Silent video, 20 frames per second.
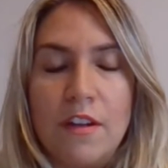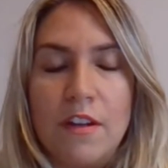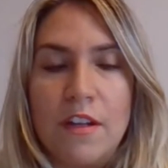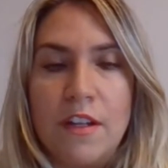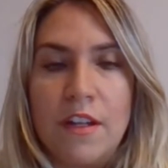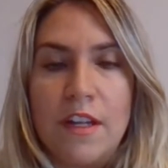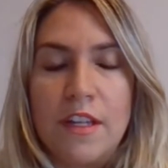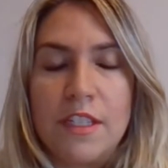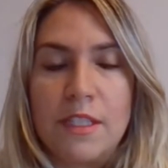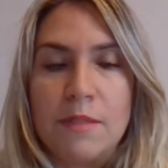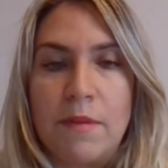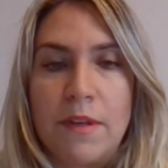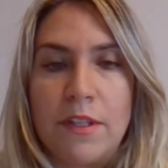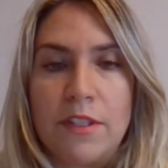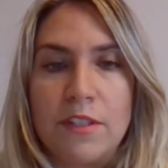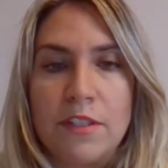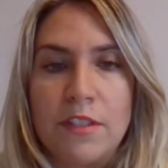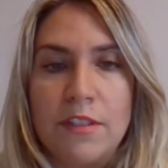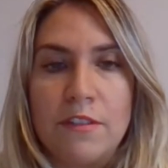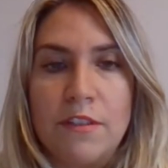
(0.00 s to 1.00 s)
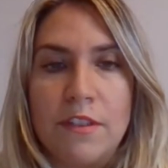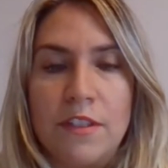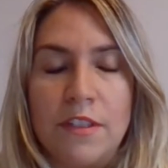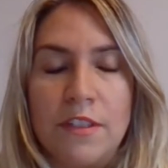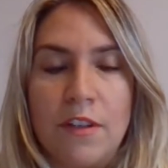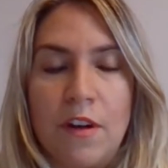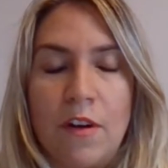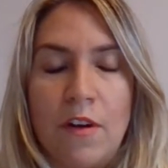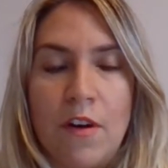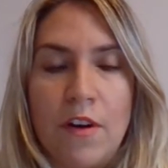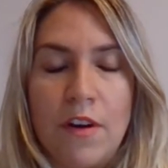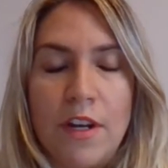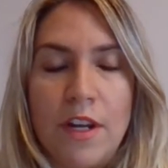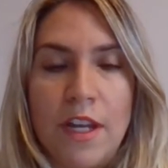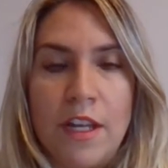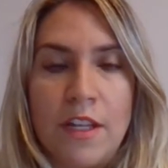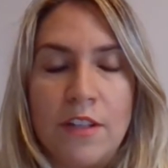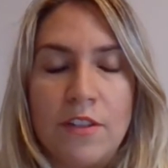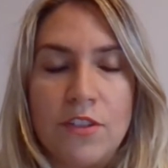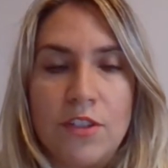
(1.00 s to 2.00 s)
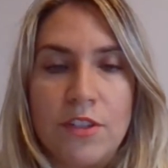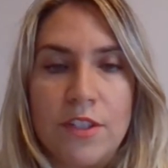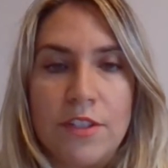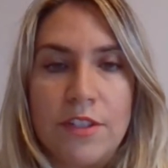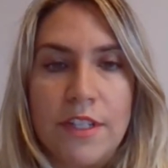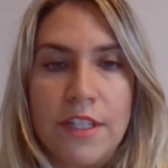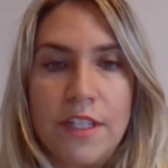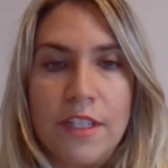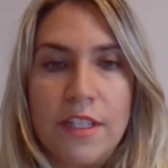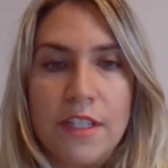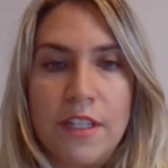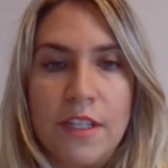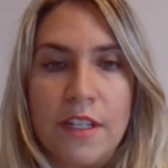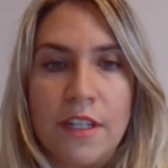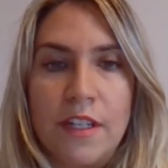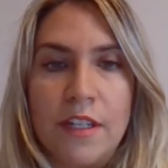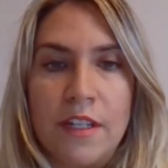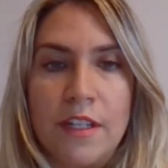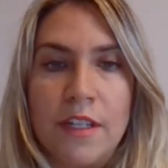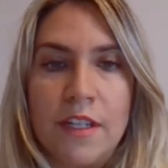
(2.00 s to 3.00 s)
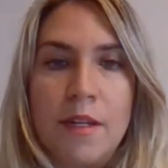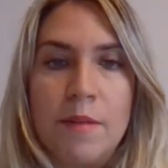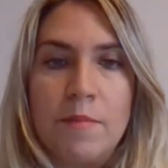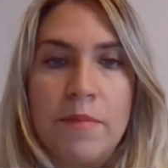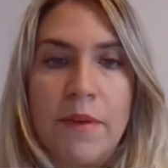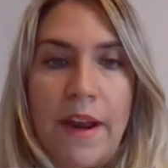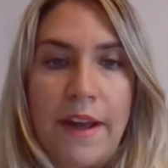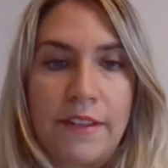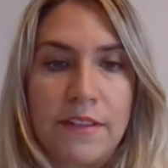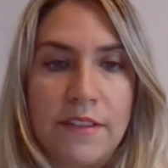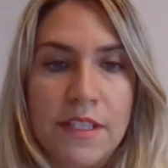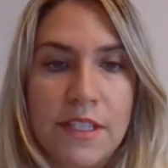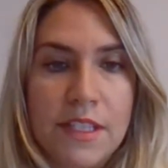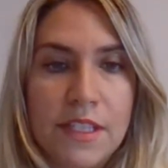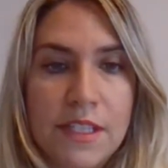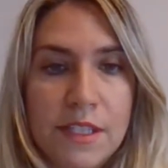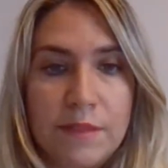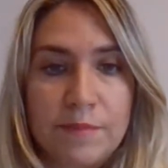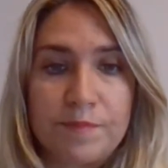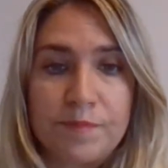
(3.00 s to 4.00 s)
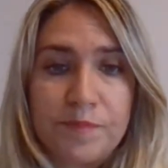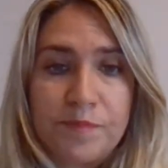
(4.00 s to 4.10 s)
especially in our engineering practices.